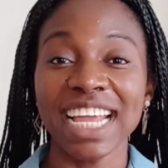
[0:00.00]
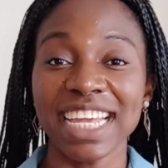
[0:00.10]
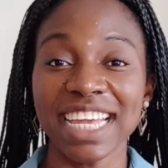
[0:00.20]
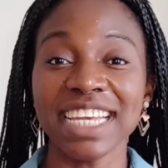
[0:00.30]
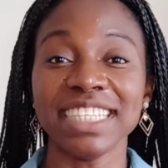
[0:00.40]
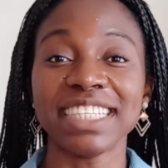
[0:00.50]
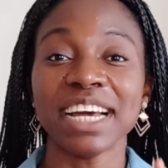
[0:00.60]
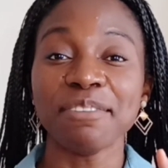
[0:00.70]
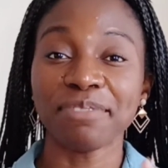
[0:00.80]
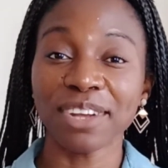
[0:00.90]
is
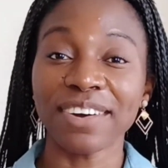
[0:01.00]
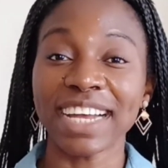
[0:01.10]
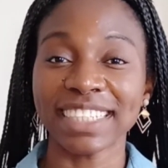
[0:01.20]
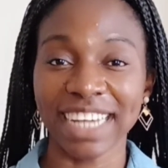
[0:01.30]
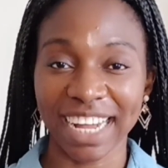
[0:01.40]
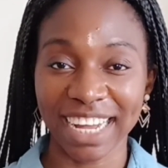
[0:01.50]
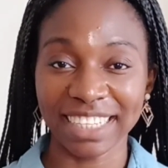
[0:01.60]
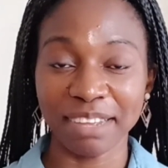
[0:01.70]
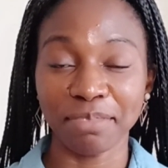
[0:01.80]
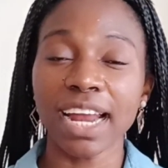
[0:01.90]
Florence Academy.